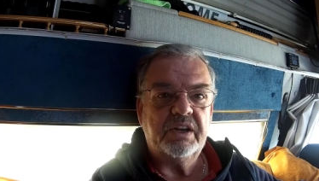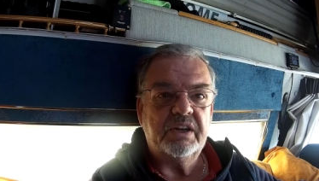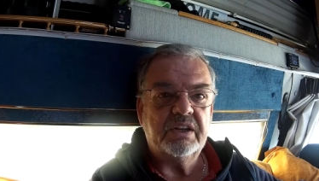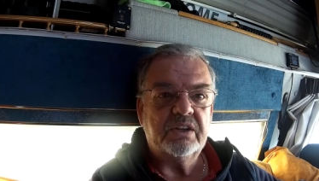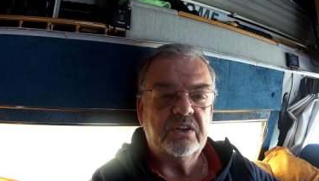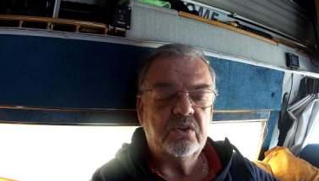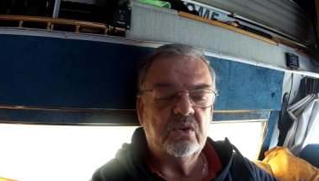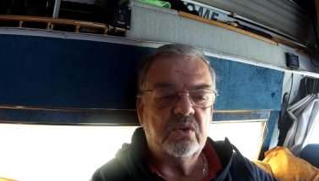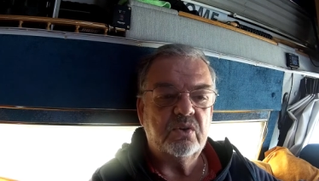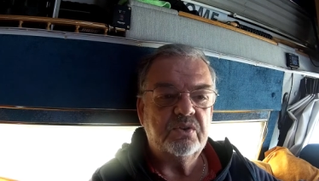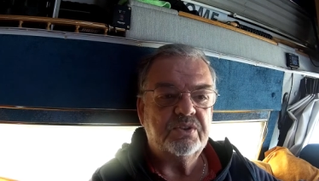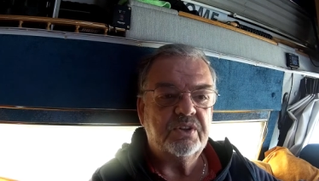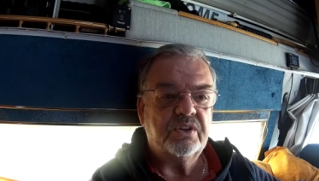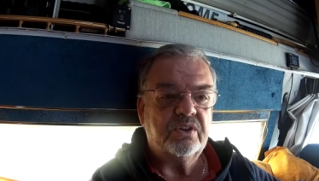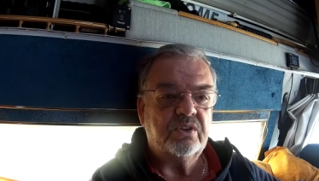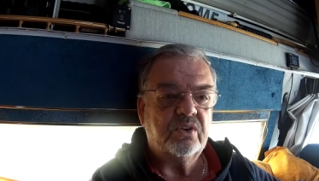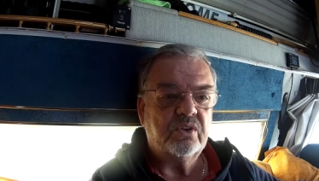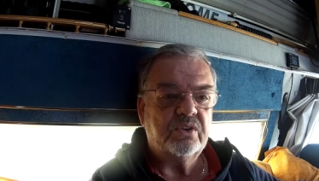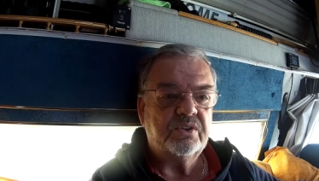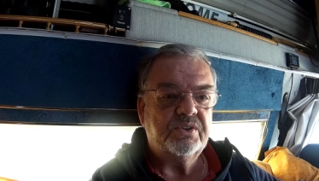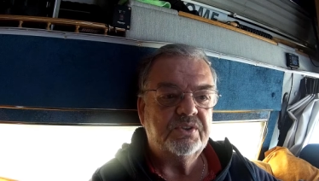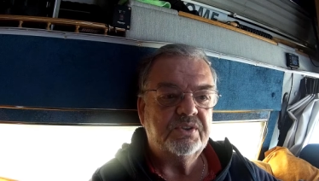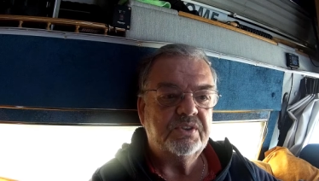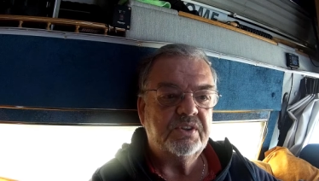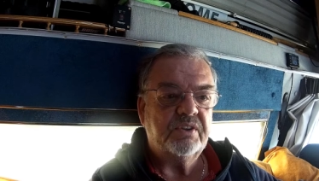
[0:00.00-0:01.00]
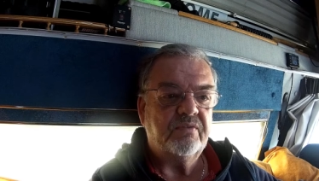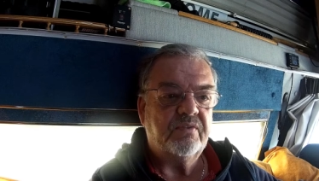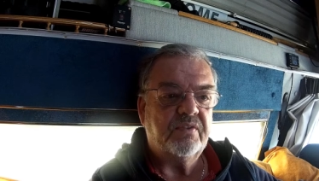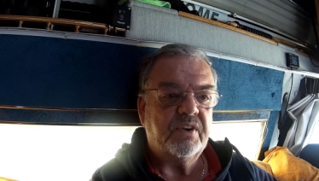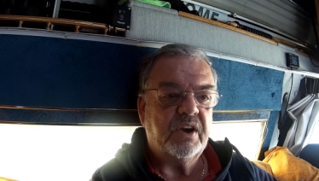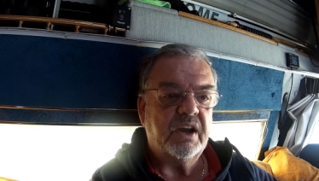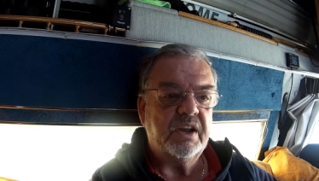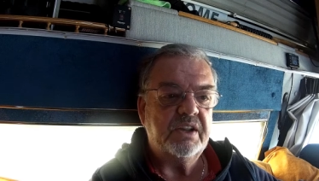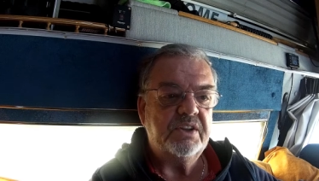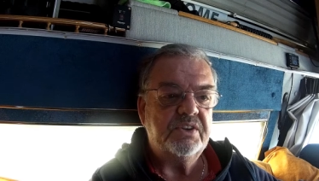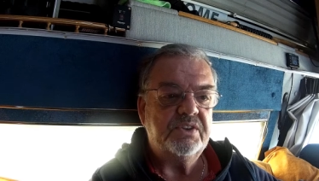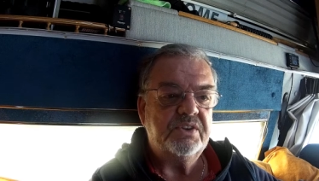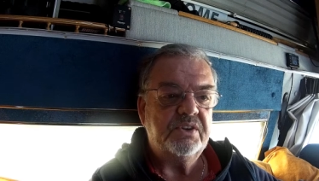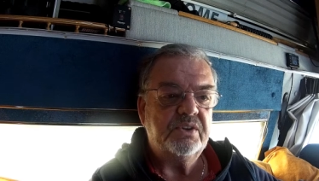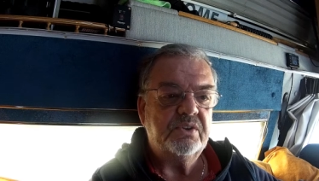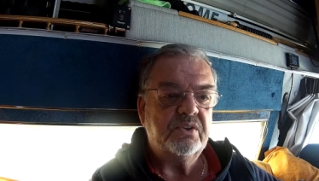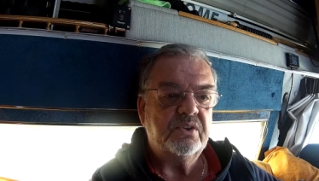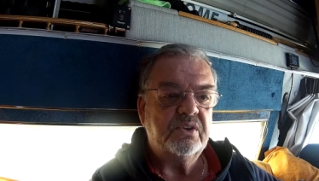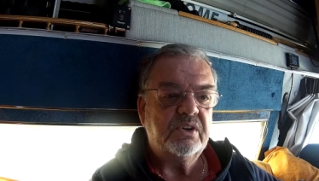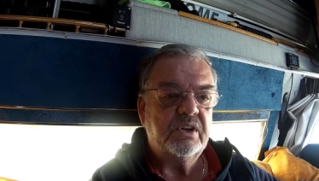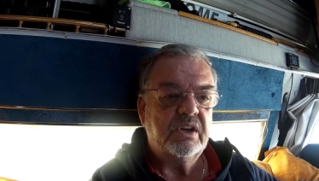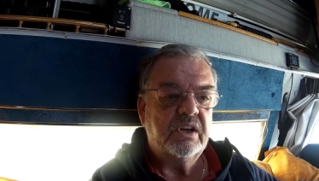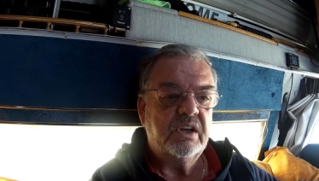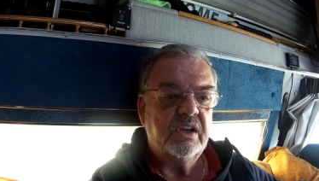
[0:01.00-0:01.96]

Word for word: it goes and looks and finds you